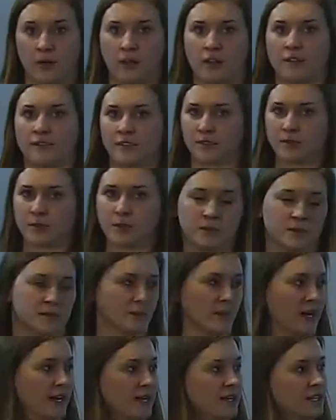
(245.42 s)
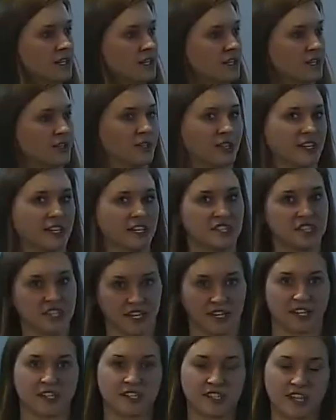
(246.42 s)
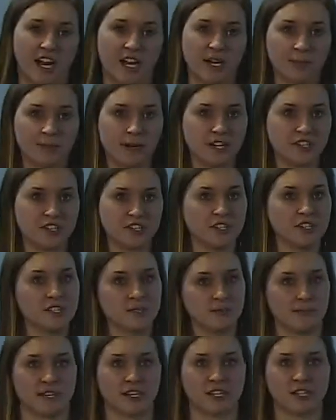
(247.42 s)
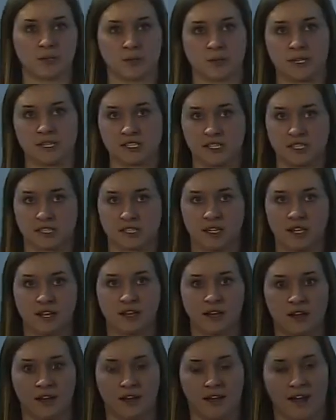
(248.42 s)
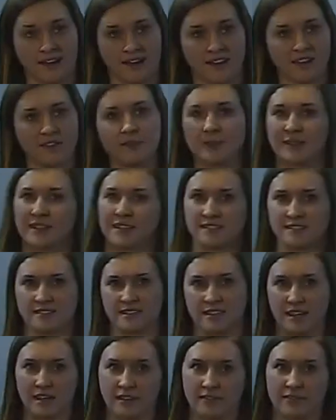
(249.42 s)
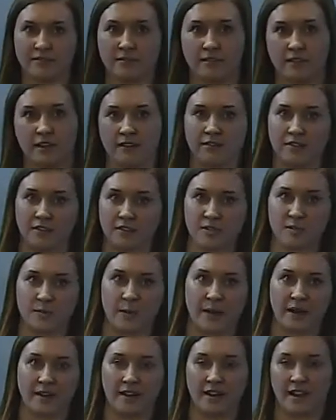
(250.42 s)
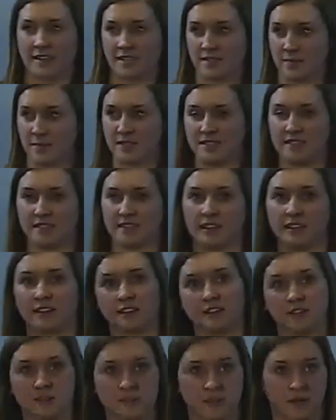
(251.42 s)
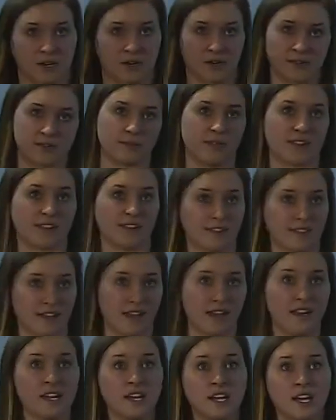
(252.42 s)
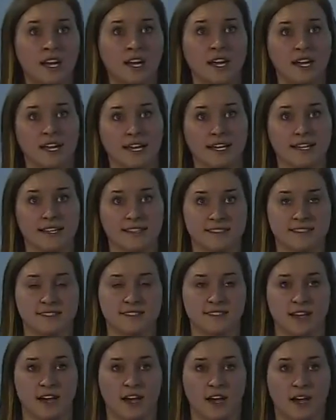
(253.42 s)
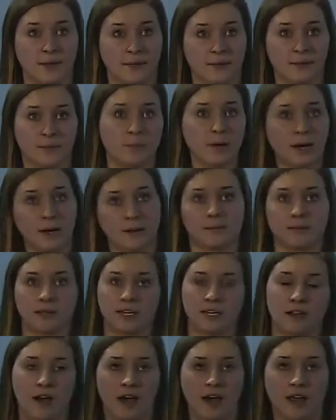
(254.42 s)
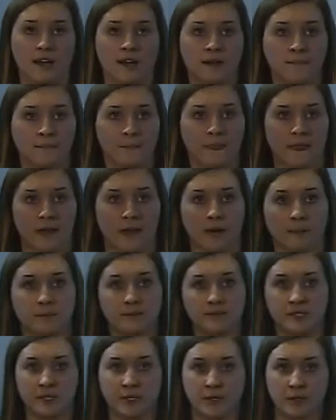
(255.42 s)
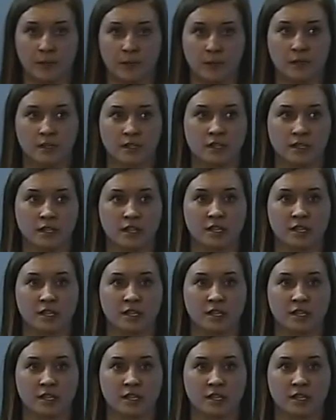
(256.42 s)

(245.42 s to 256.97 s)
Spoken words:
all of your tools away. You're going to check your tire pressure to make sure it's high enough, because if your spare has been sitting in your trunk or something like that, it's probably not up to